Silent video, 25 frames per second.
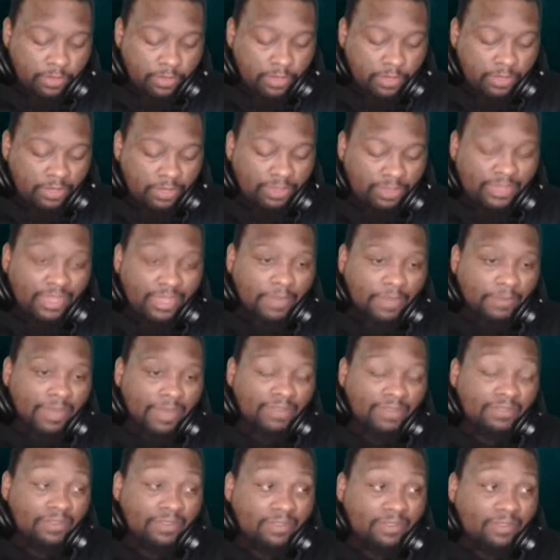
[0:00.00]
the thing about
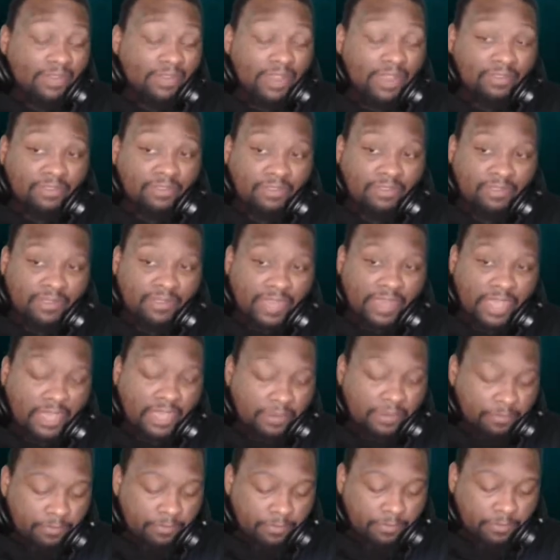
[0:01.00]
success is
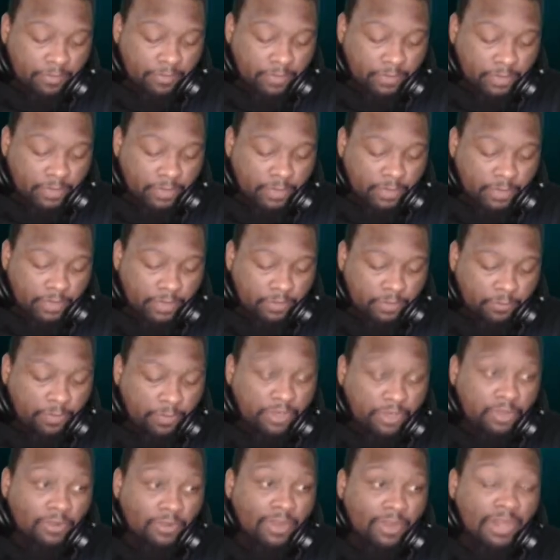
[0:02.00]
that when
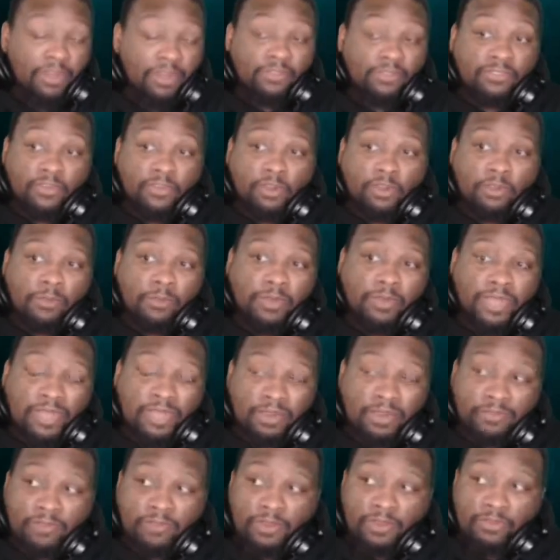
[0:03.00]
you're in a circle with
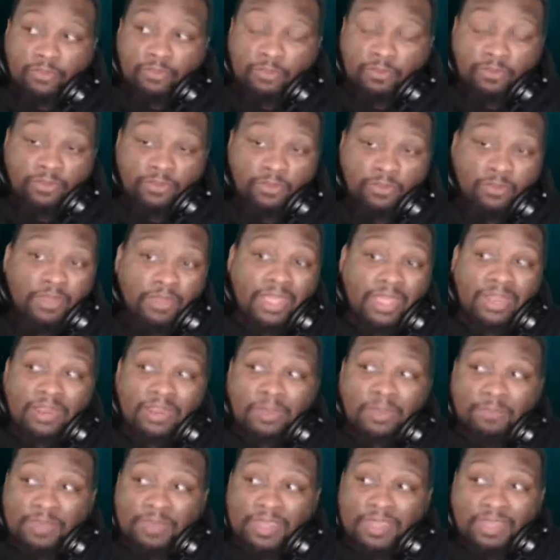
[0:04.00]
individuals and you end
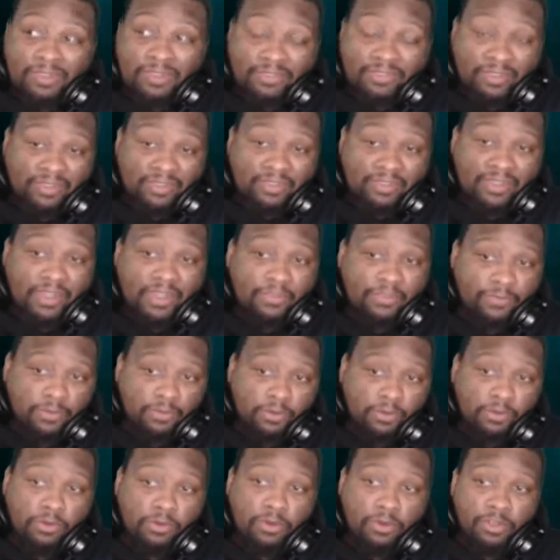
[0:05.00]
up being
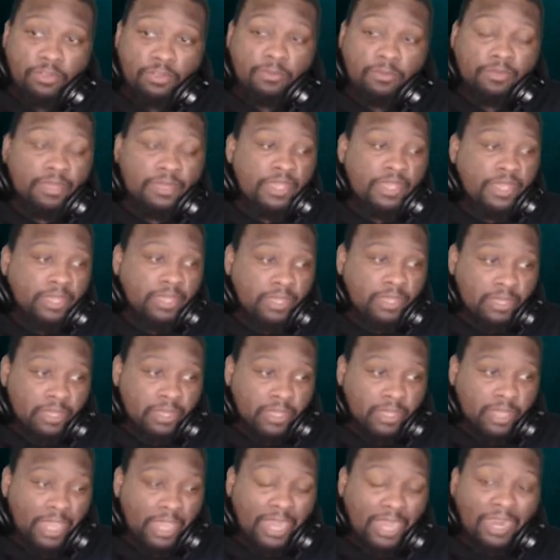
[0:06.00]
successful or you be
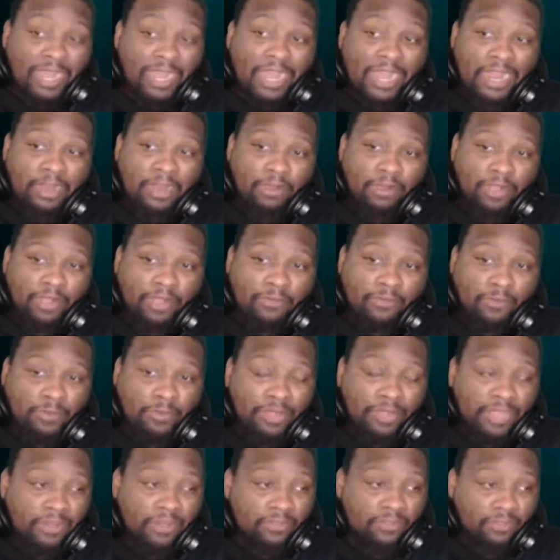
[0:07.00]
at a higher level with
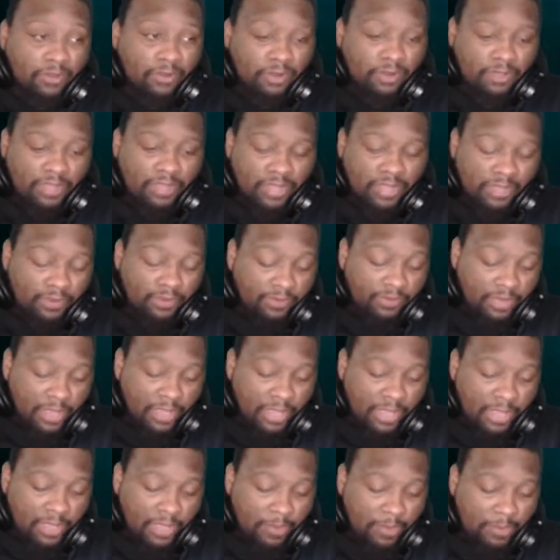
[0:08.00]
that certain things
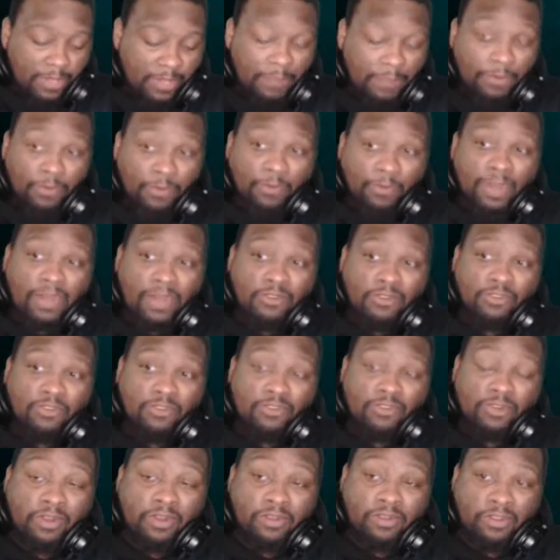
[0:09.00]
people around you
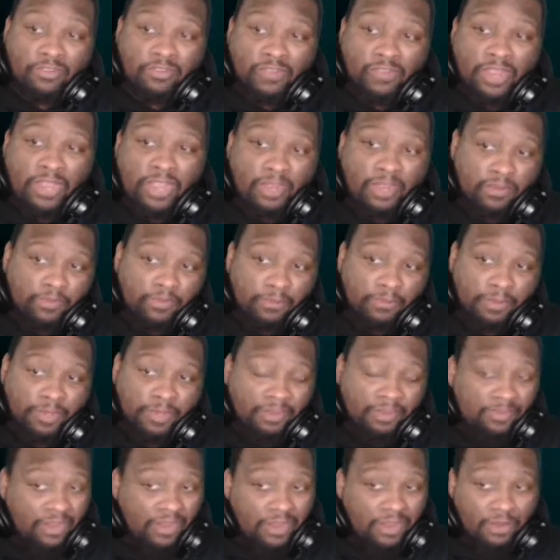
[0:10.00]
start to change
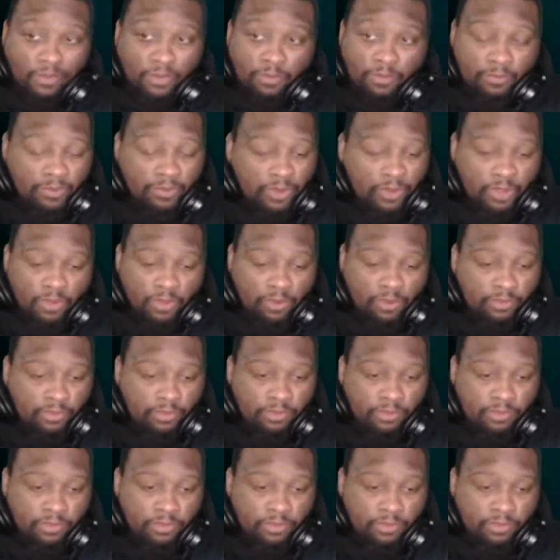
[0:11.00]
because they don't know